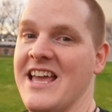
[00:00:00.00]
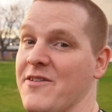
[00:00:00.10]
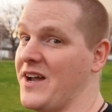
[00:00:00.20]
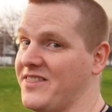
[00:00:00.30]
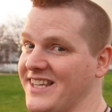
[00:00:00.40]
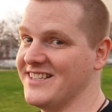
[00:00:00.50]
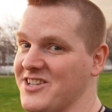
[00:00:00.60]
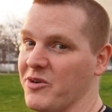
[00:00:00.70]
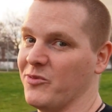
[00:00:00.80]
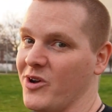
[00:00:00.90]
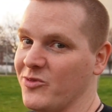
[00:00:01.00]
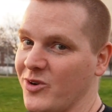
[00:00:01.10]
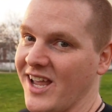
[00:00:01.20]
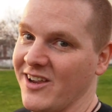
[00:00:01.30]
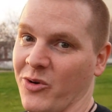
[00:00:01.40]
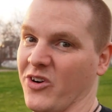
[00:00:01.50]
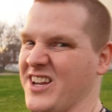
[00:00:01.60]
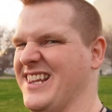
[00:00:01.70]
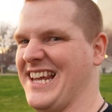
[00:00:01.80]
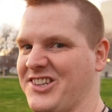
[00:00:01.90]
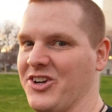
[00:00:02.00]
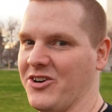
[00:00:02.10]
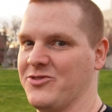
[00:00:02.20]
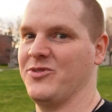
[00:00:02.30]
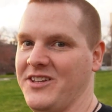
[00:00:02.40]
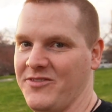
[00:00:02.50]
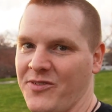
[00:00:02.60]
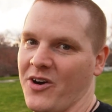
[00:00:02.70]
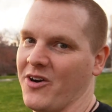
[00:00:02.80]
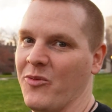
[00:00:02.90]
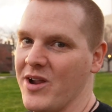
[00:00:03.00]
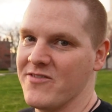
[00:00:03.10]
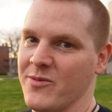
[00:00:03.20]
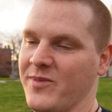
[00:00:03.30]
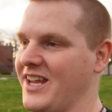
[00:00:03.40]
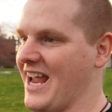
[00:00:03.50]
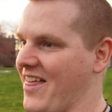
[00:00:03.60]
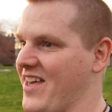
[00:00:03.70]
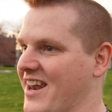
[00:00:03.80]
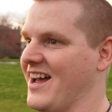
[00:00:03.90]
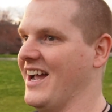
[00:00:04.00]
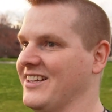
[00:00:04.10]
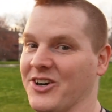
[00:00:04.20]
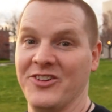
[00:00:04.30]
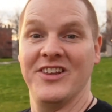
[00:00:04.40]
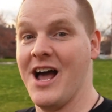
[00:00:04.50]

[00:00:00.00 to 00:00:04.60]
if I think he's going one way or he like darts really far away from me and then I turn